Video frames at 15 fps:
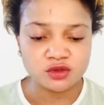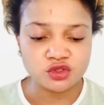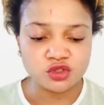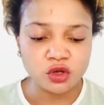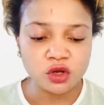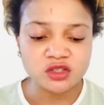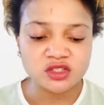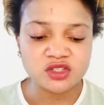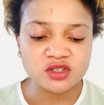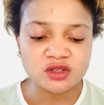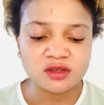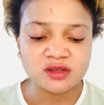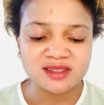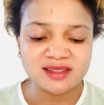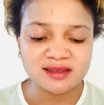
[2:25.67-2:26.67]
Church,
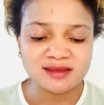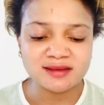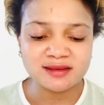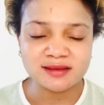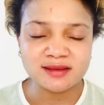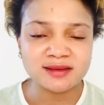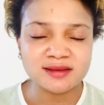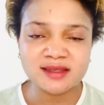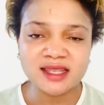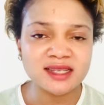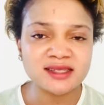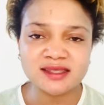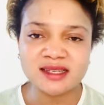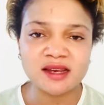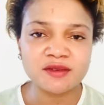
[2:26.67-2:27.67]

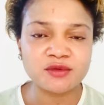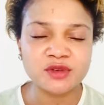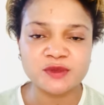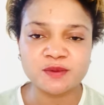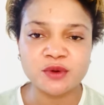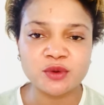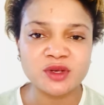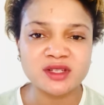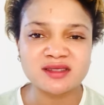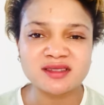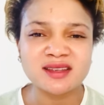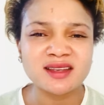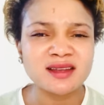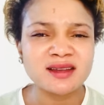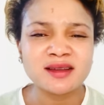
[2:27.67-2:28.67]
test every spirit.
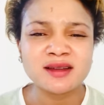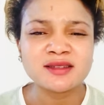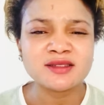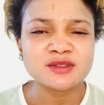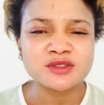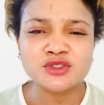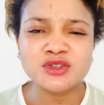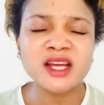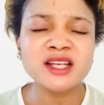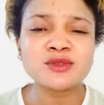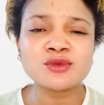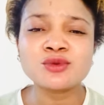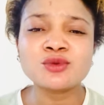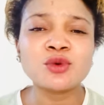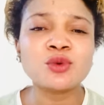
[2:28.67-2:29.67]
Try
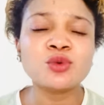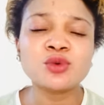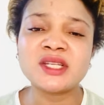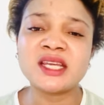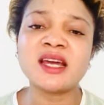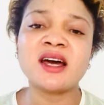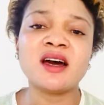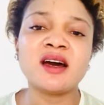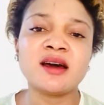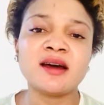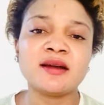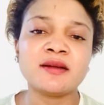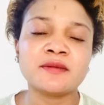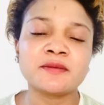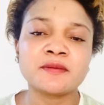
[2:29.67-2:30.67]
to know who they are
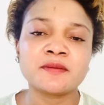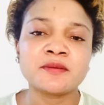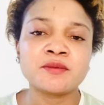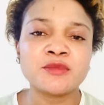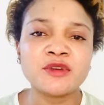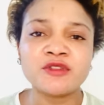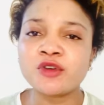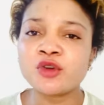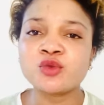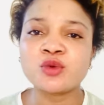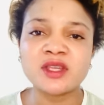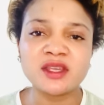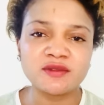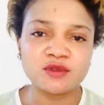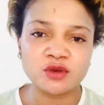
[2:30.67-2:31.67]
before you
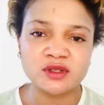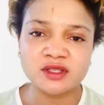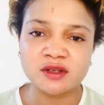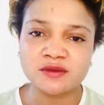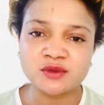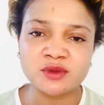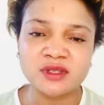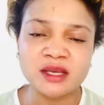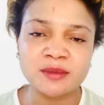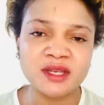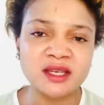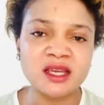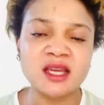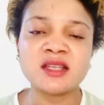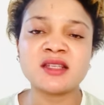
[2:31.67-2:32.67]
give yourself to them
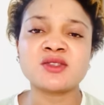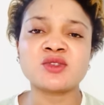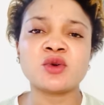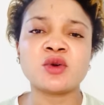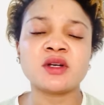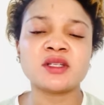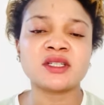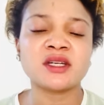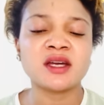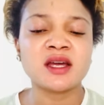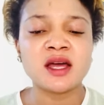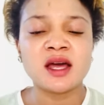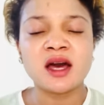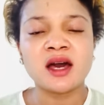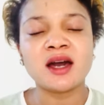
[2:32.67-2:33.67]
in any sort.
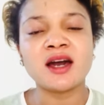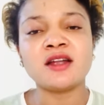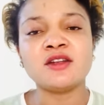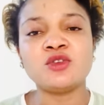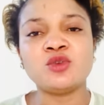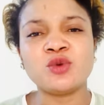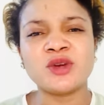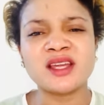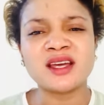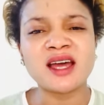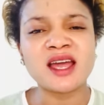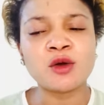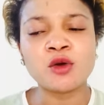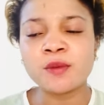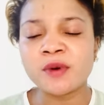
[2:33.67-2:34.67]
Hallelujah.
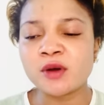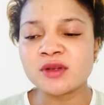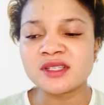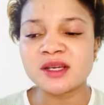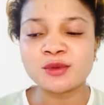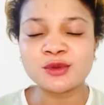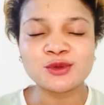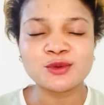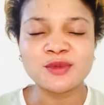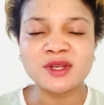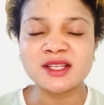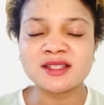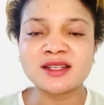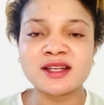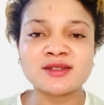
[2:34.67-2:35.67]
I hope I was able to
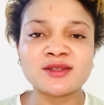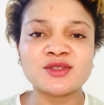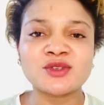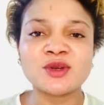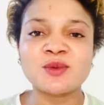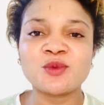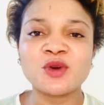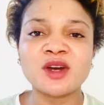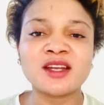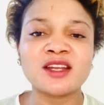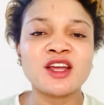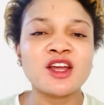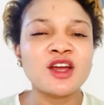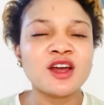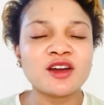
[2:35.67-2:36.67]
minister to someone.
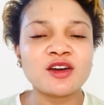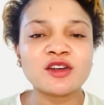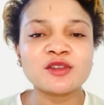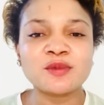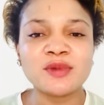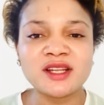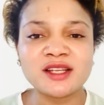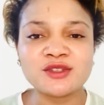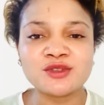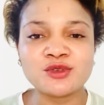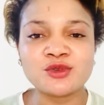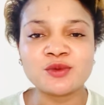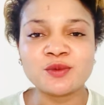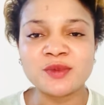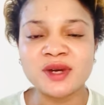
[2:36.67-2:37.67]
God bless
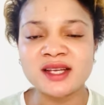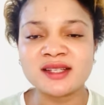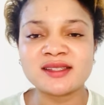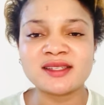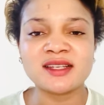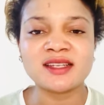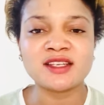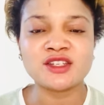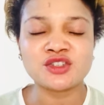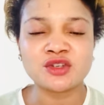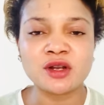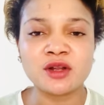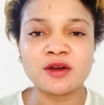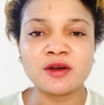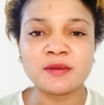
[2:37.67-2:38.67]
you mightily.
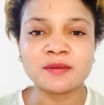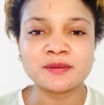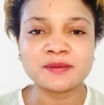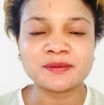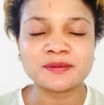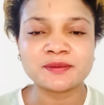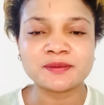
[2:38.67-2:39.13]
Shalom.